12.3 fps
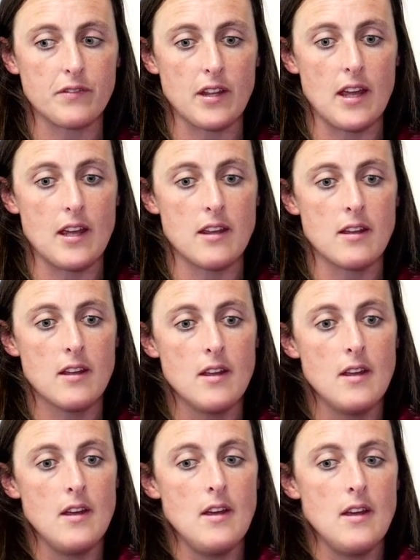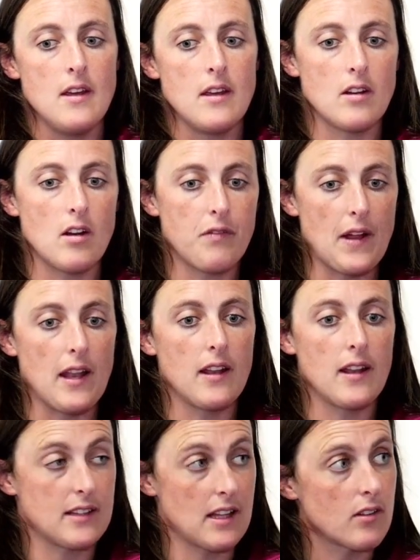or if they, you know,
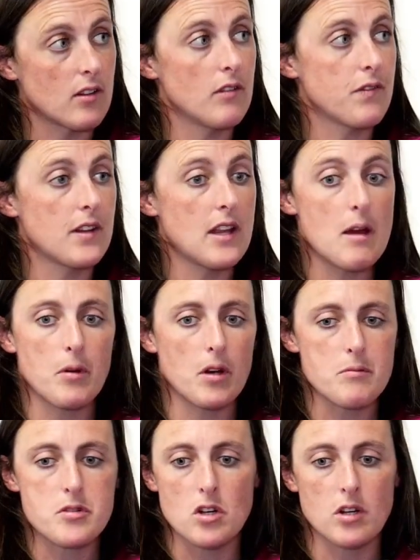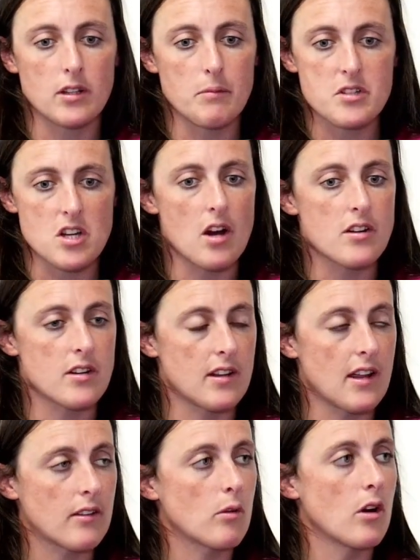felt like that's enough for them. But I'm sure the majority
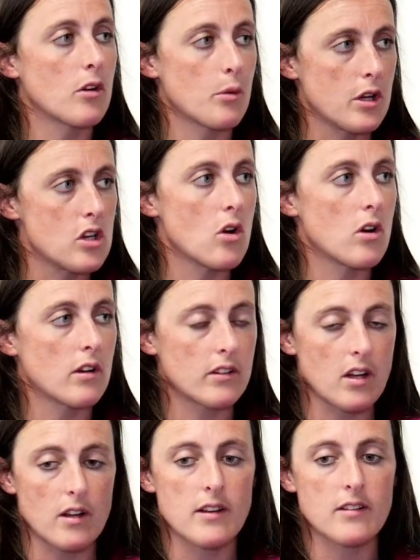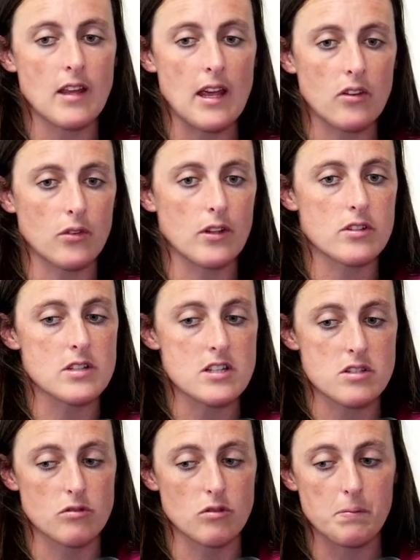of that squad who are young and got a taste for
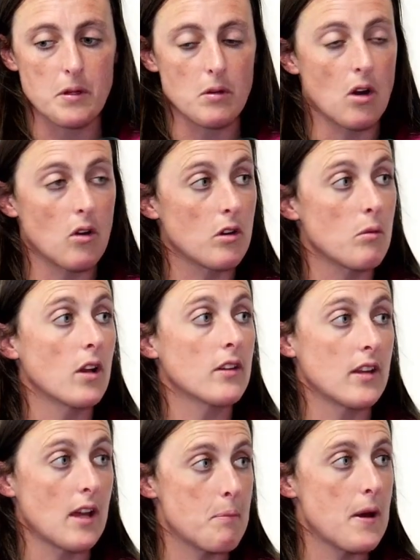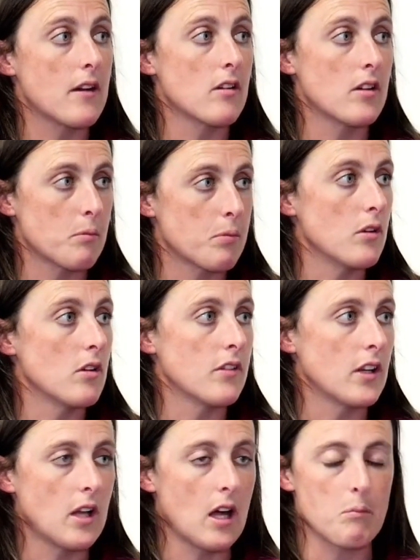international rugby only want to get better and
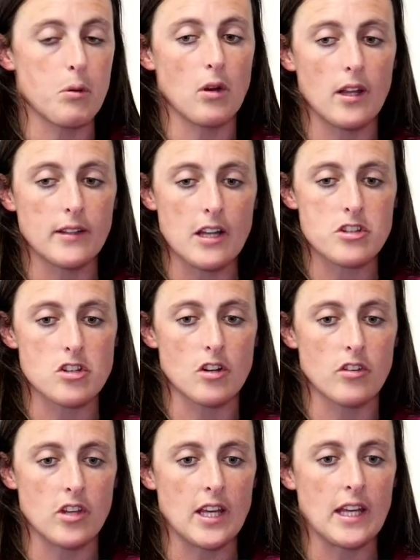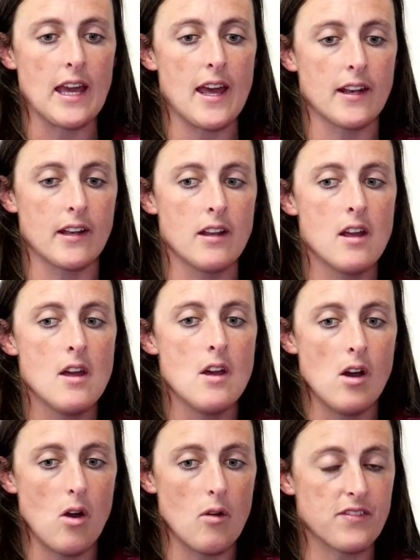improve and, and pull on that jersey again. And
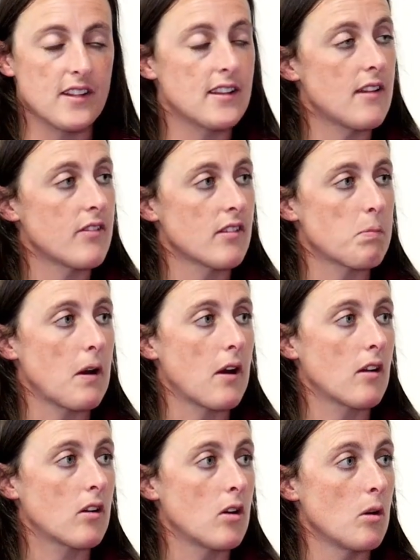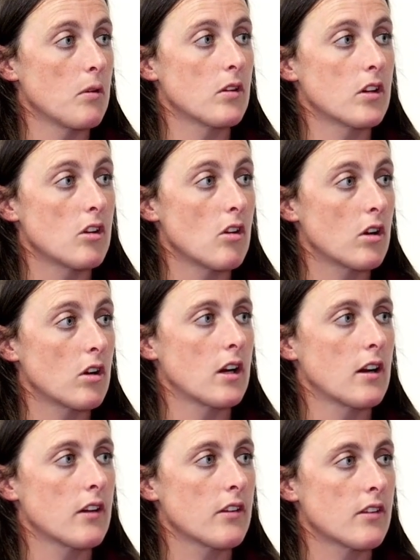hopefully they've inspired a couple other younger
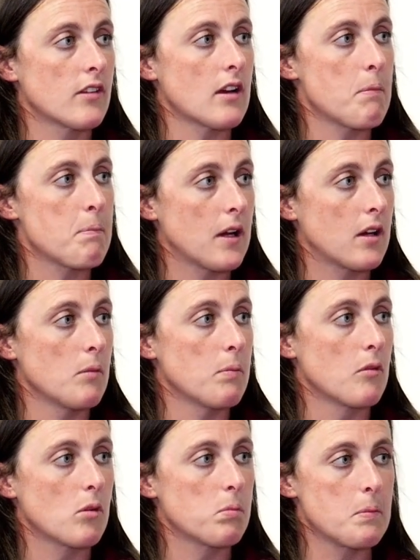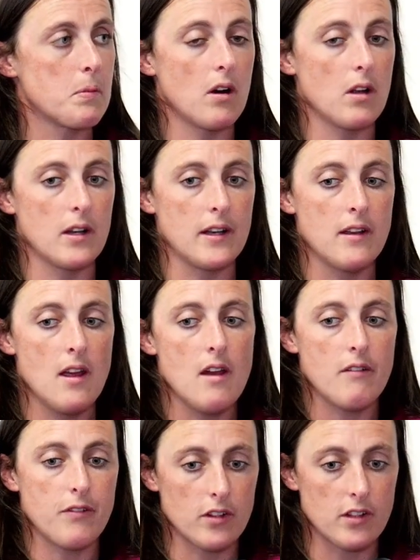girls to start picking up a rugby ball, and
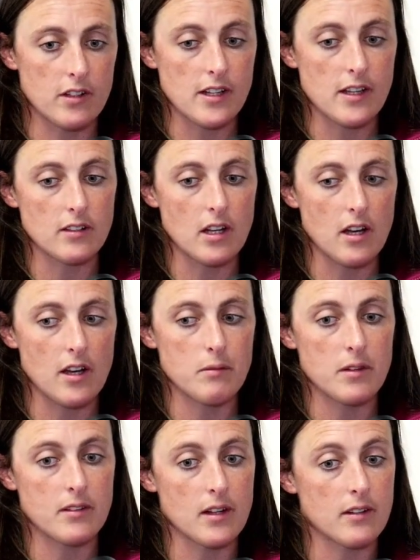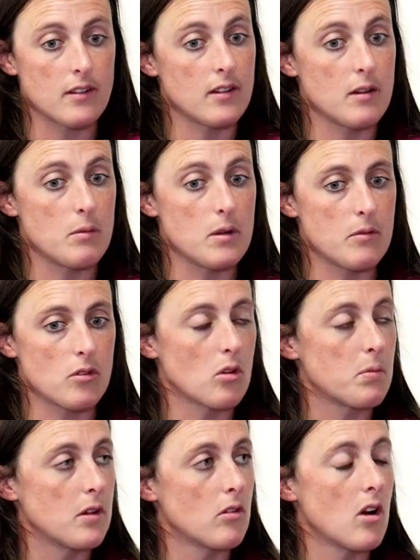further down the line we start to see women's
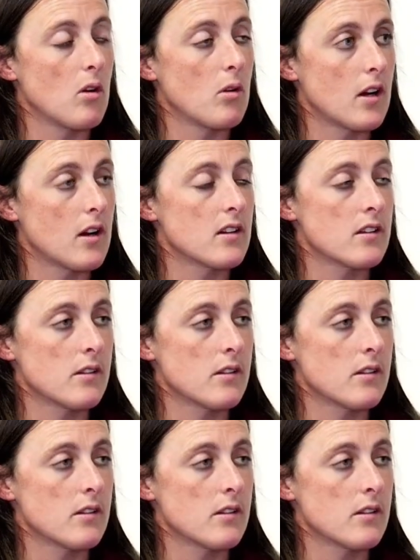rugby grow in